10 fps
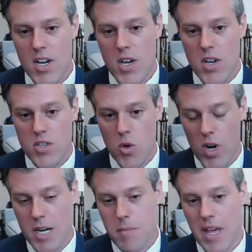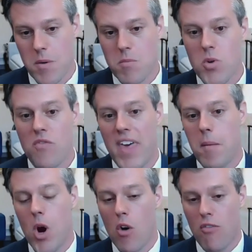So we're going to be able to move
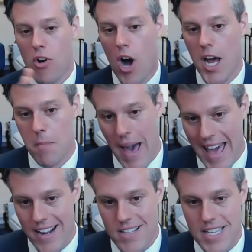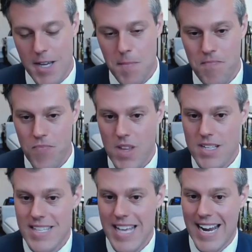them over automatically.
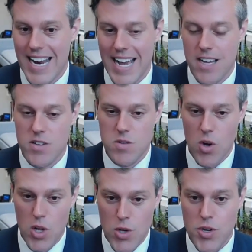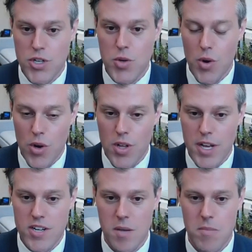Second, I alluded to
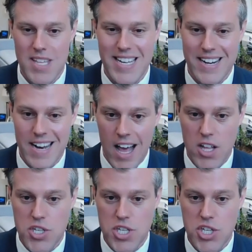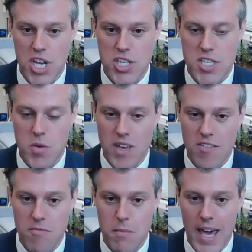earlier some of the technology changes that we
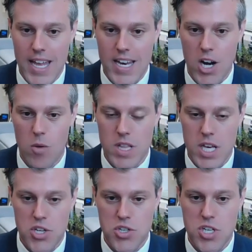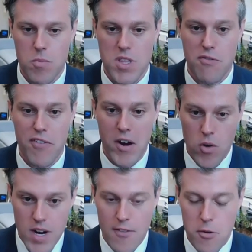have made in our relationship with the federal
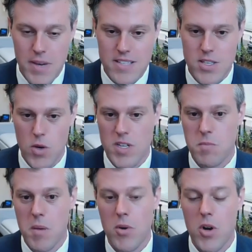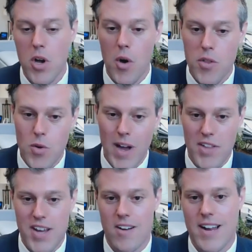government. So as people go through
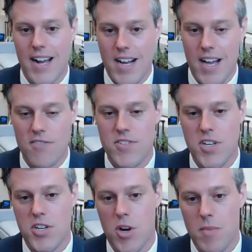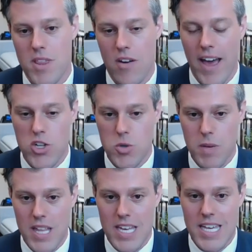healthcare.gov to determine their
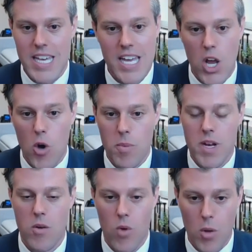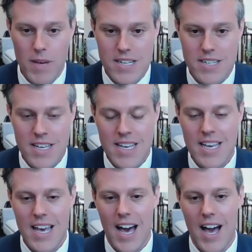eligibility in open enrollment,
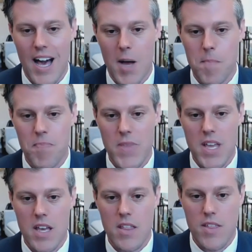they're